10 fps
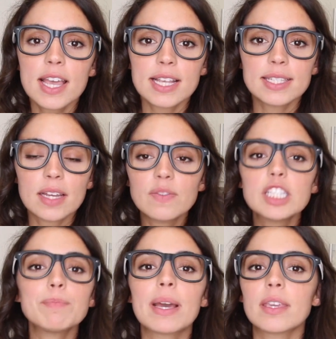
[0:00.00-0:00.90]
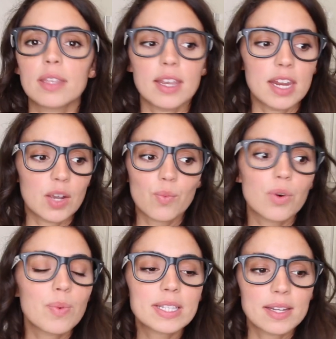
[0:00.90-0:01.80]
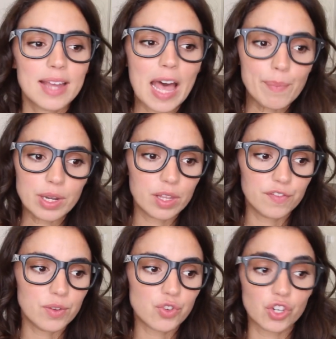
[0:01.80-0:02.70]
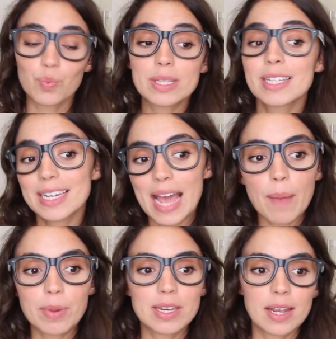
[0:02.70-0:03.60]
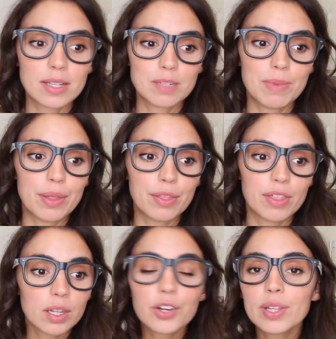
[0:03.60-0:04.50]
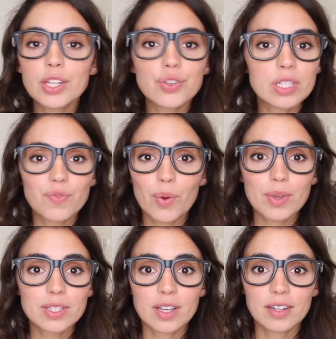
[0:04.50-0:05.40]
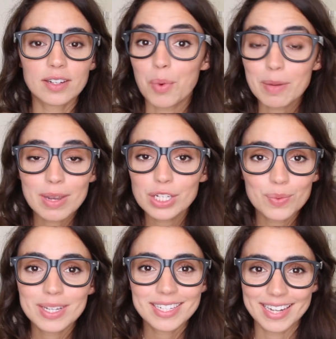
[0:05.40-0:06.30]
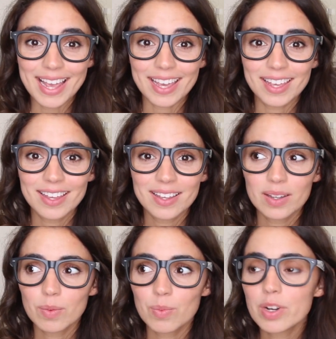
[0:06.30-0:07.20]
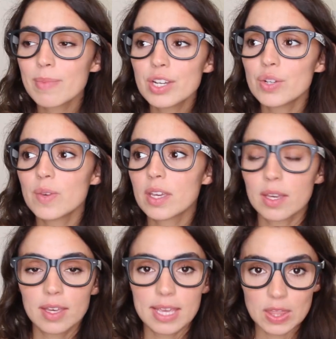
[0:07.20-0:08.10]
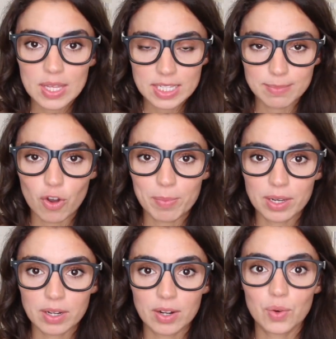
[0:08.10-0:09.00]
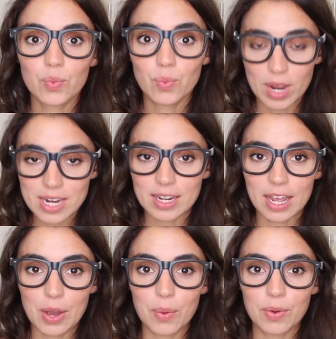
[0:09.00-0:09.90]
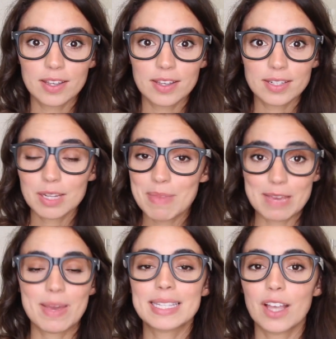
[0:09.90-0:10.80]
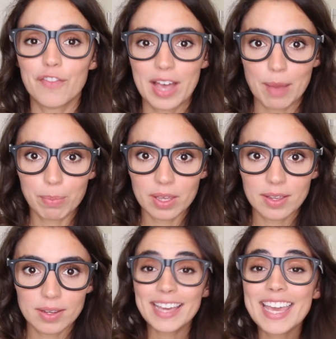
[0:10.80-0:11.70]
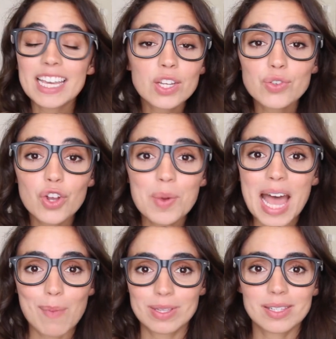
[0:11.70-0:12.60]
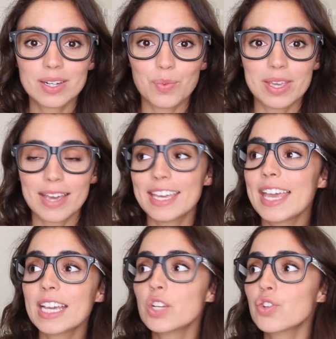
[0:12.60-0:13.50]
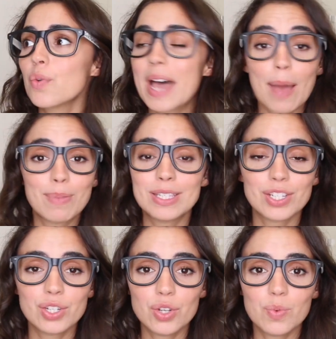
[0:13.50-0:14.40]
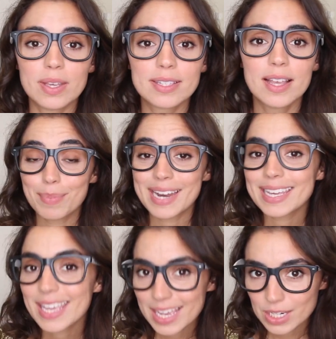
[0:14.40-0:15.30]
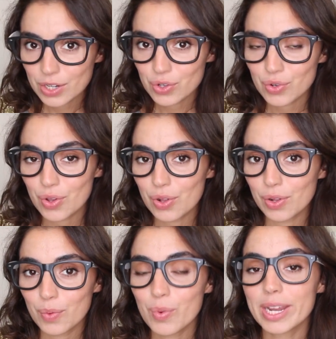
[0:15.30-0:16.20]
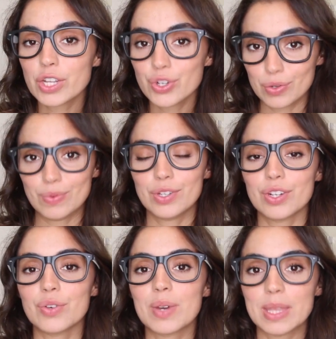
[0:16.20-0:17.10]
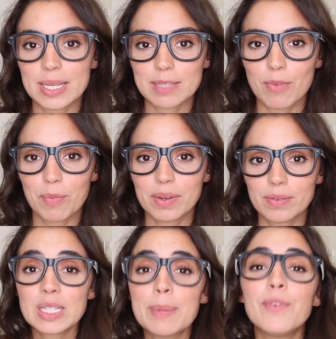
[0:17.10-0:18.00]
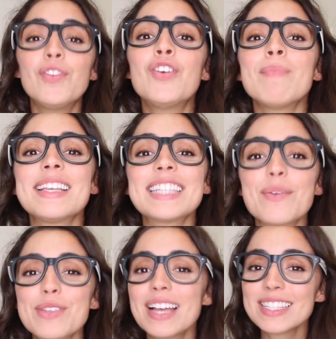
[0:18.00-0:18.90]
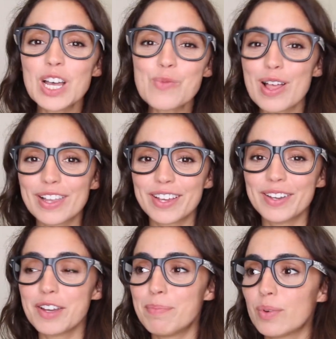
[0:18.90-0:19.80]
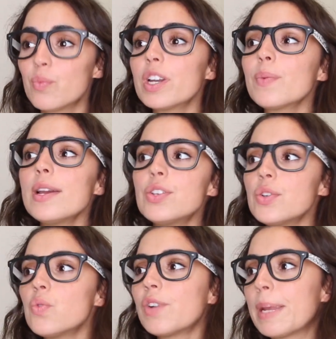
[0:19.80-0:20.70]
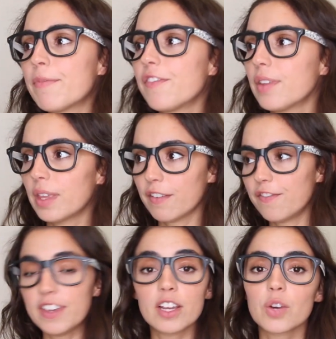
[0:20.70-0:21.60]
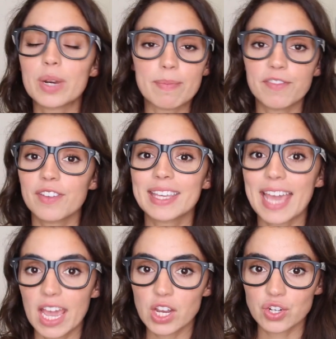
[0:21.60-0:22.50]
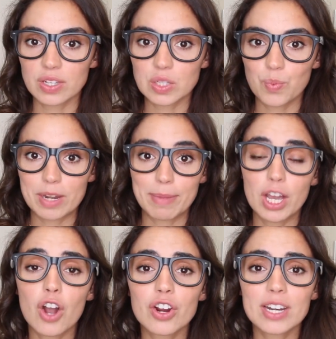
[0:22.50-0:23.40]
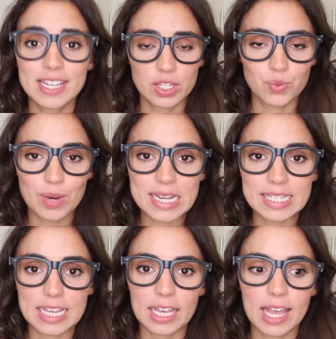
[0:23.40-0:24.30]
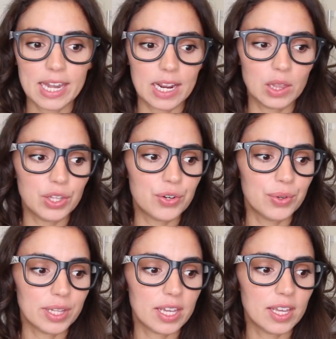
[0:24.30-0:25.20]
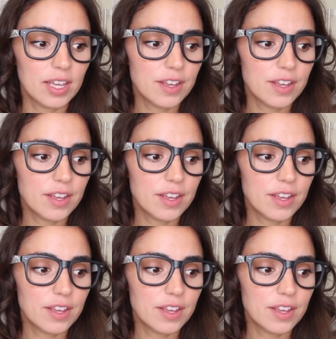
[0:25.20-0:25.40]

instead of speculating, well, what's gonna happen in the future? What's gonna happen next month? Literally just focus on, what am I doing today? What am I doing in this moment right now to make myself happy? I can't control what happens in a week. I can't control what happens in 2 weeks, but I can control what I choose to do in this moment. Some of you may say, well, that's all well and good, but what do I do when I'm feeling fear, when I'm feeling anxious, when my heart is racing and I literally